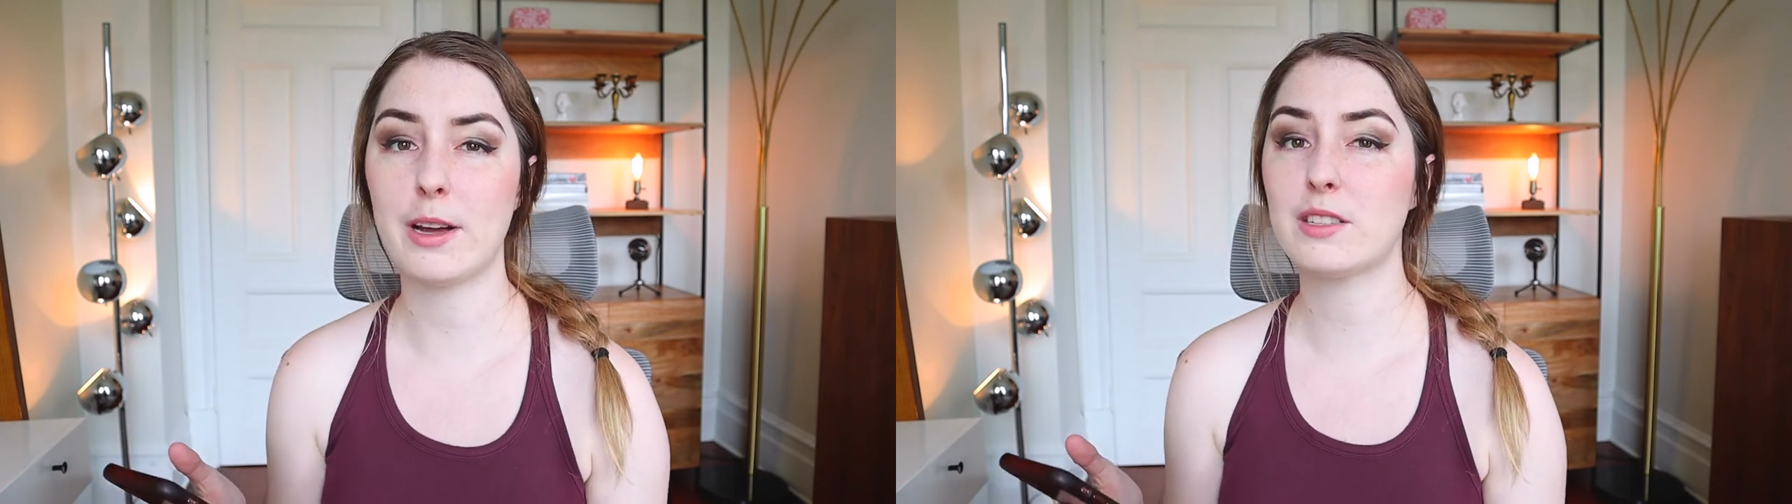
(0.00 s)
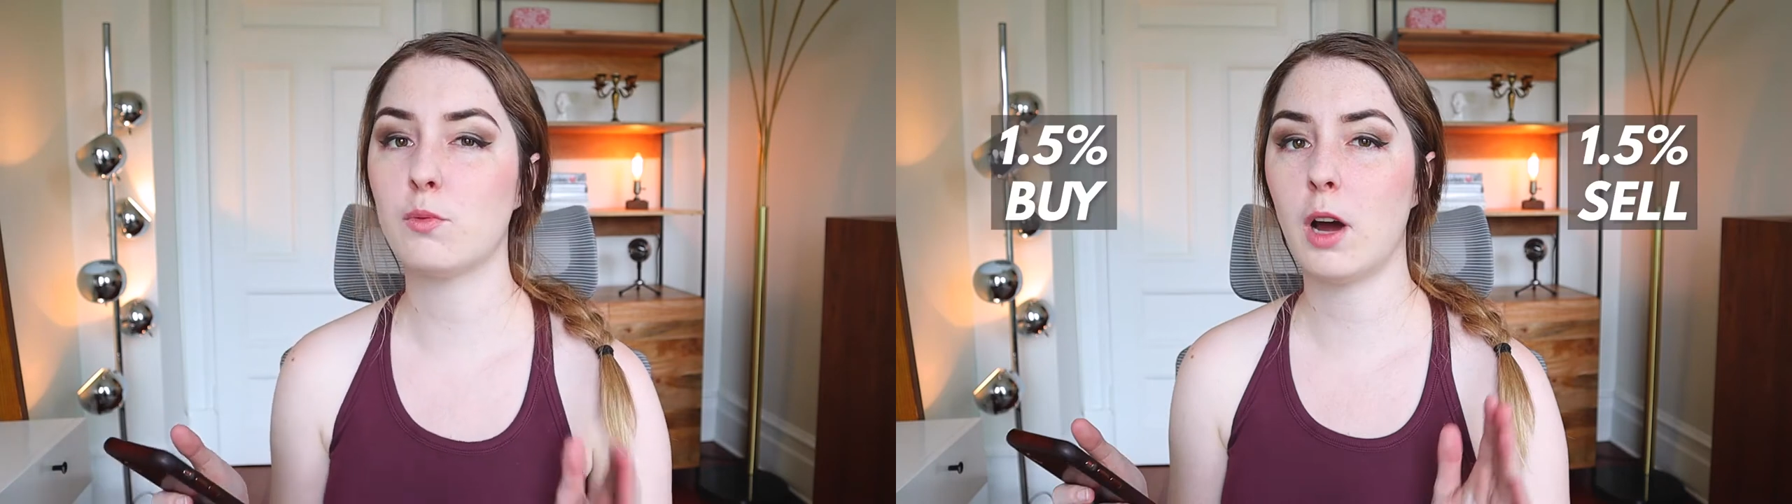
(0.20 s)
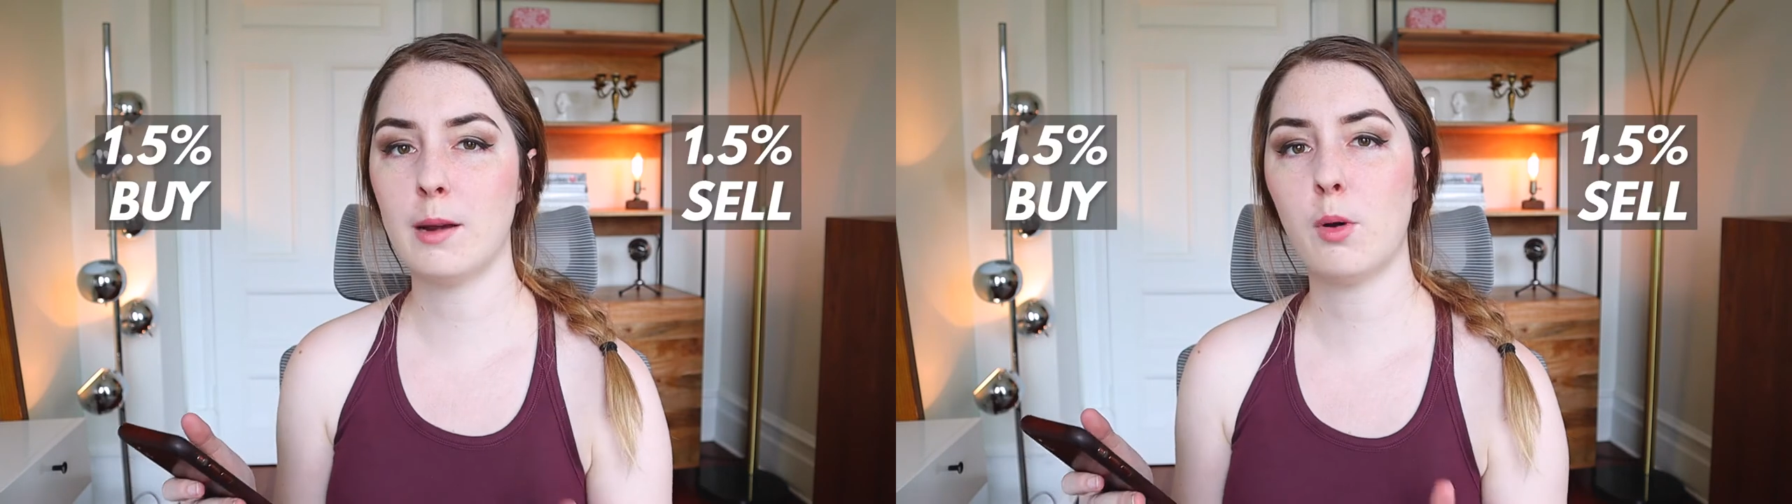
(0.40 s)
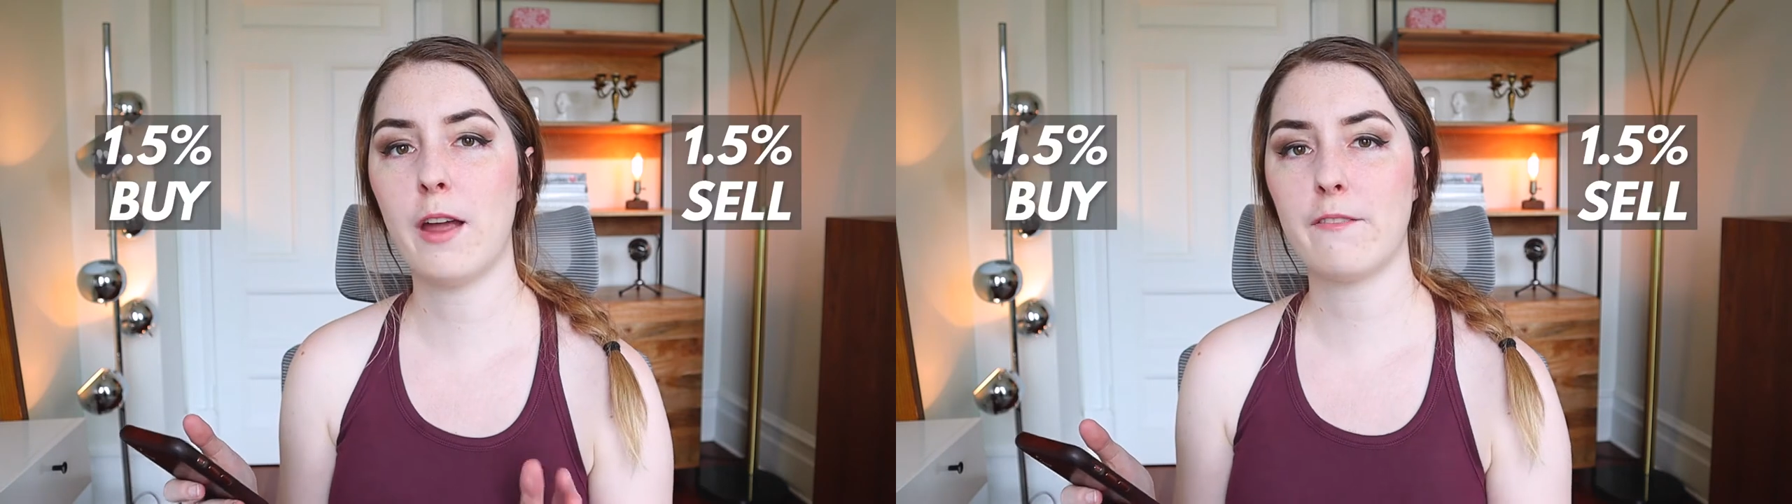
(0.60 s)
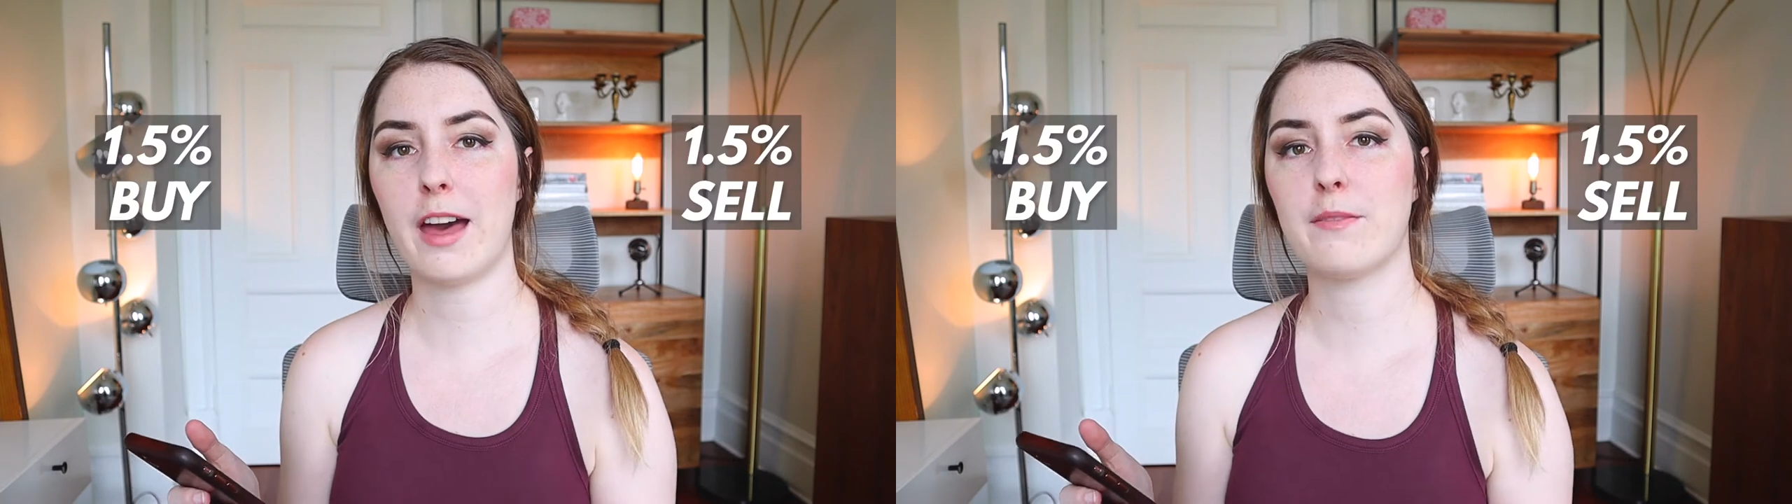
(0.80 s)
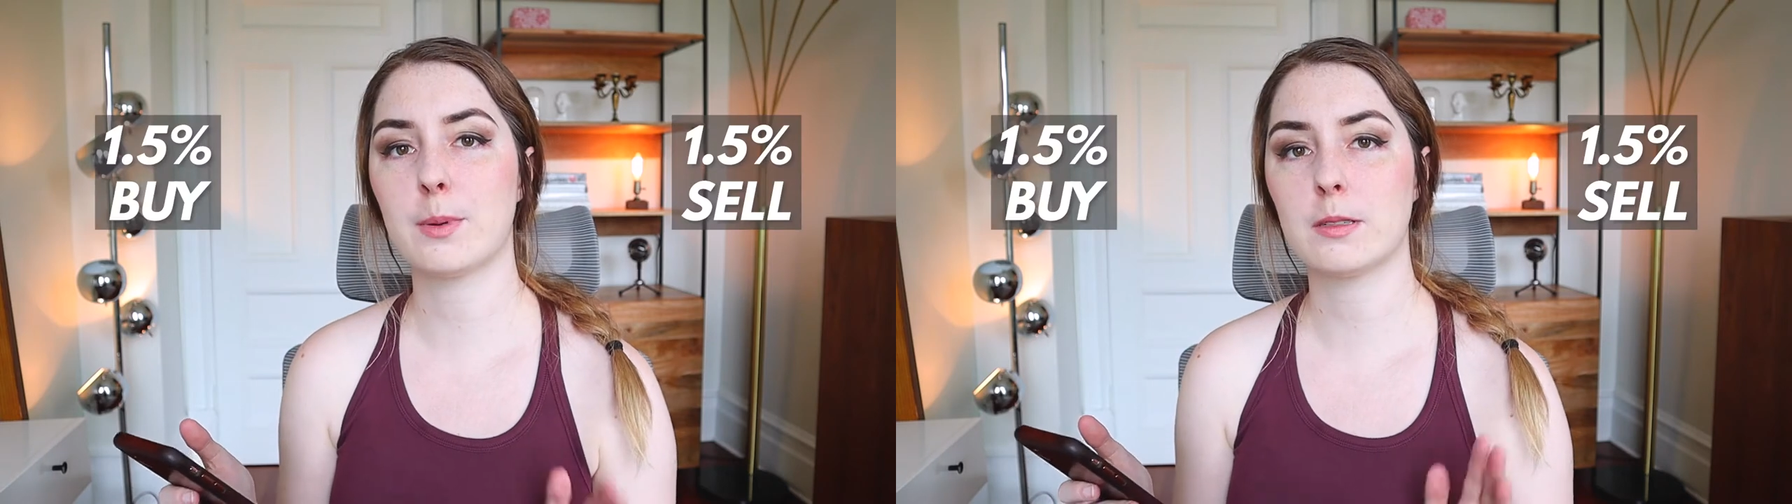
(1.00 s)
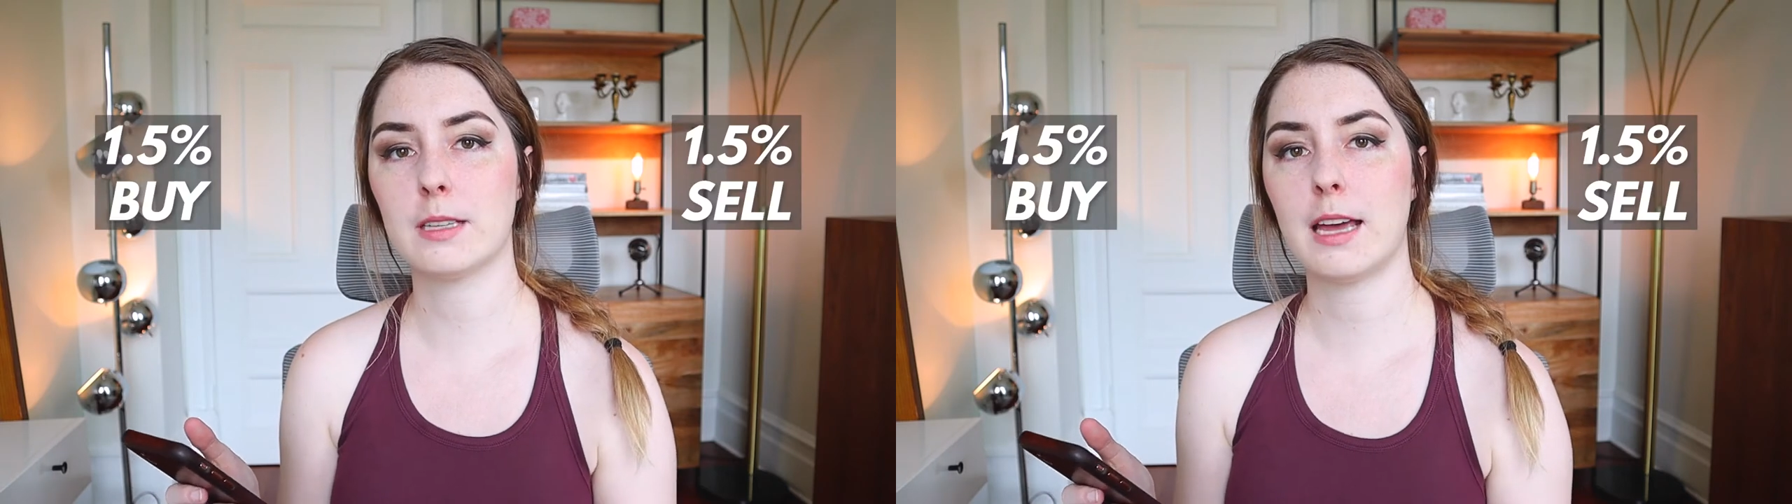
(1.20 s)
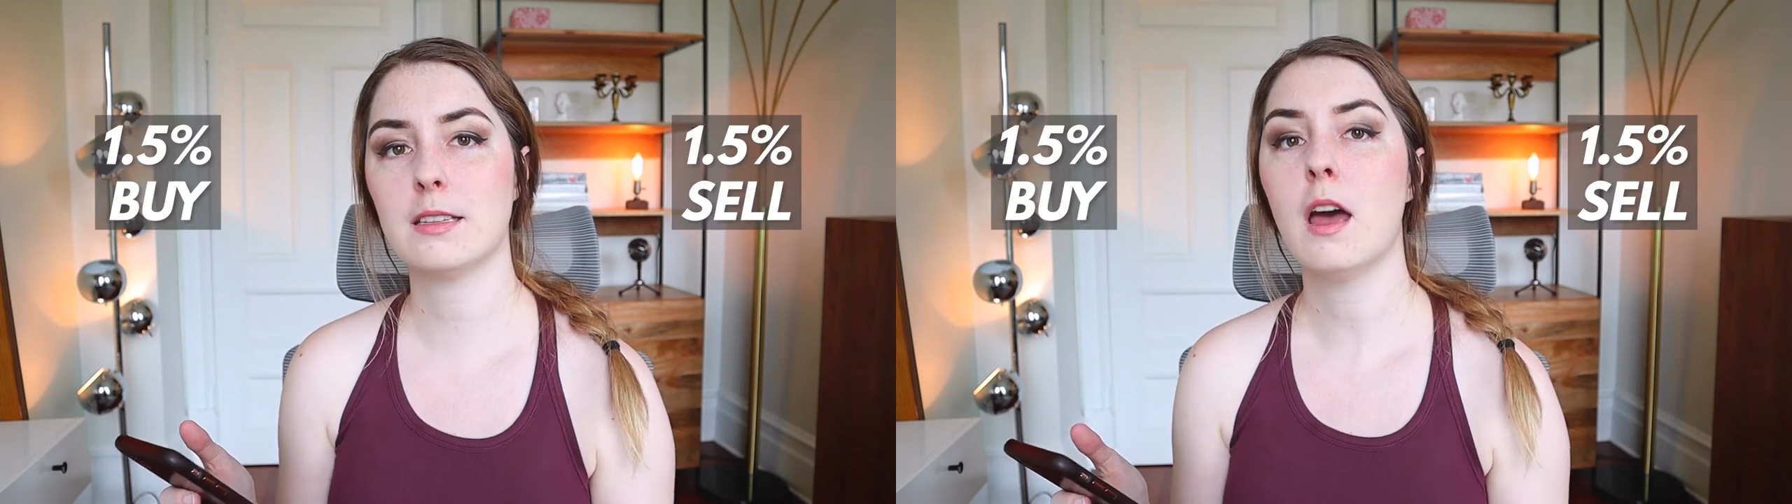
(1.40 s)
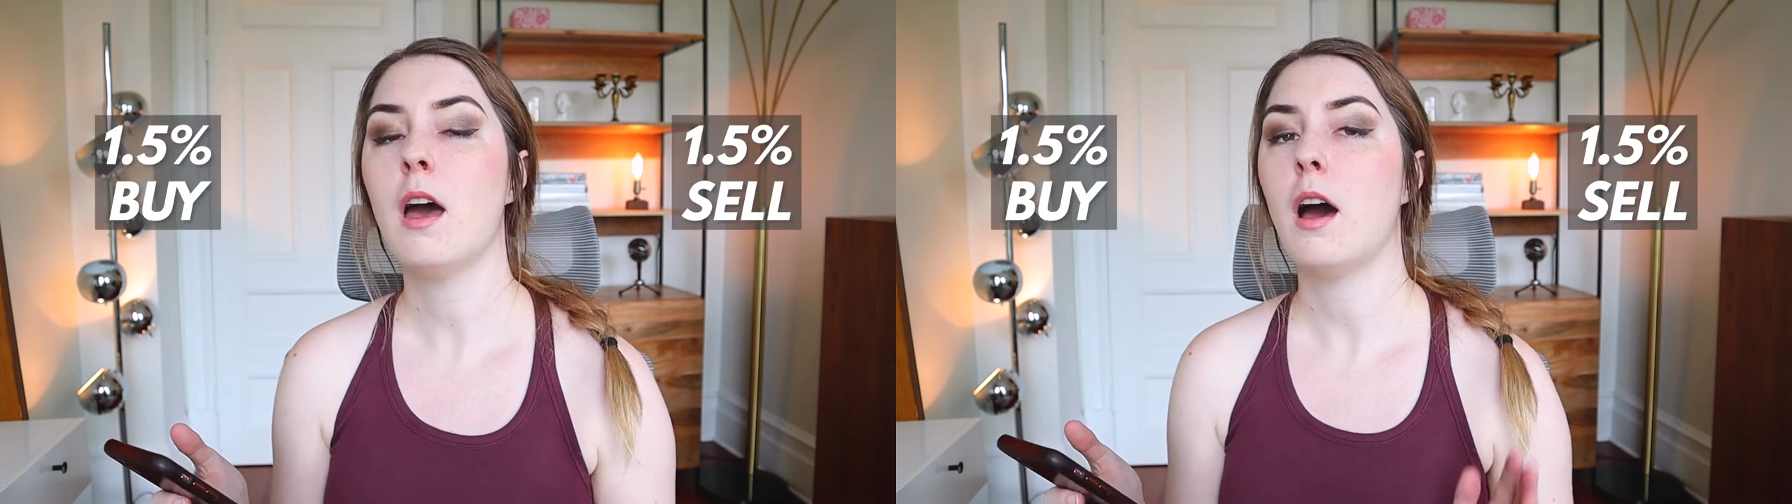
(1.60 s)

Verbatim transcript: is 1.5%